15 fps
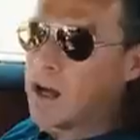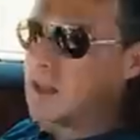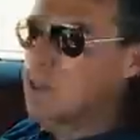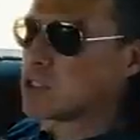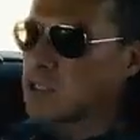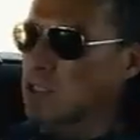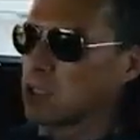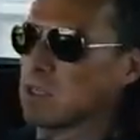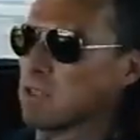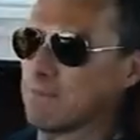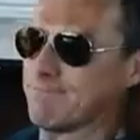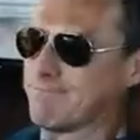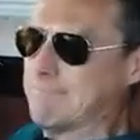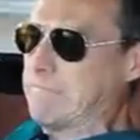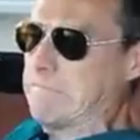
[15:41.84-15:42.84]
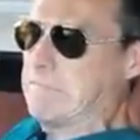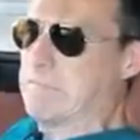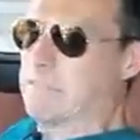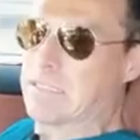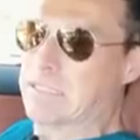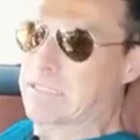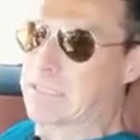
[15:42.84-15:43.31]
And you're just gonna,
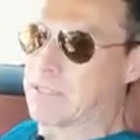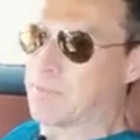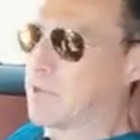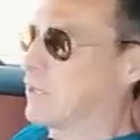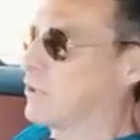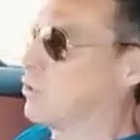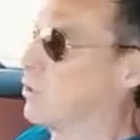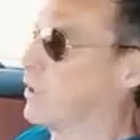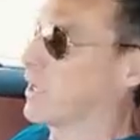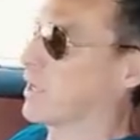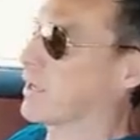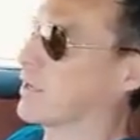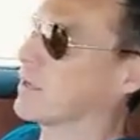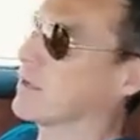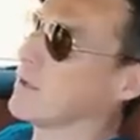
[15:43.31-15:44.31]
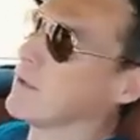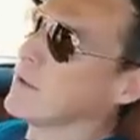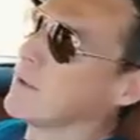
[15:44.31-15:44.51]
it's gonna be annoying.